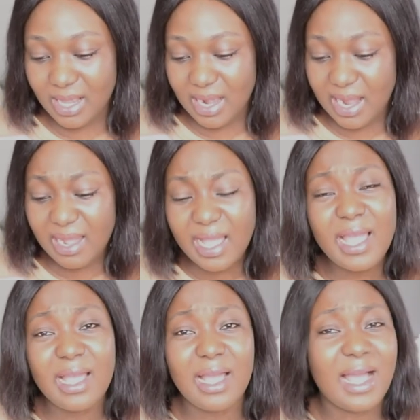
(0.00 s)

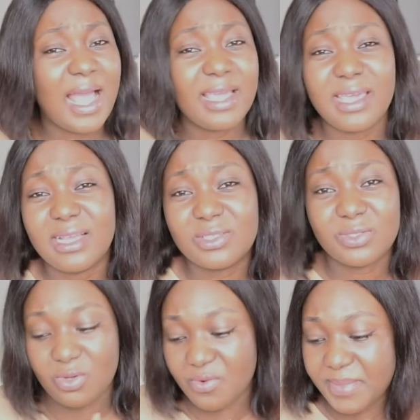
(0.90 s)
I get
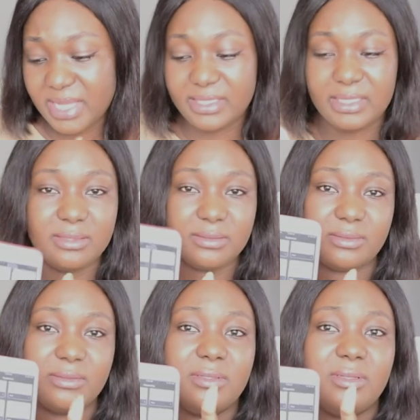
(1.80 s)
so many